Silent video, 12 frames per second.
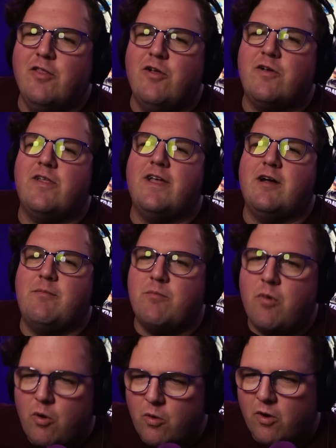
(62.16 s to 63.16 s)
I look like a
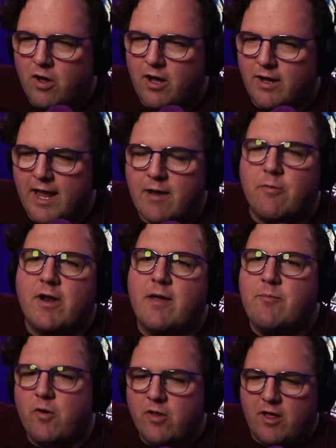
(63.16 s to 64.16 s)
moron. And when I
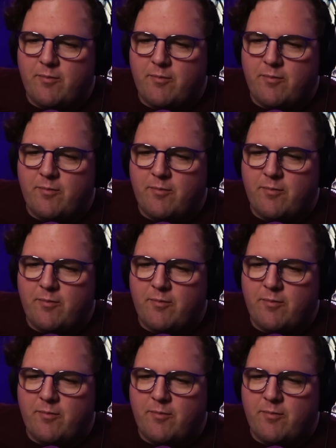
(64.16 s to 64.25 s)
pull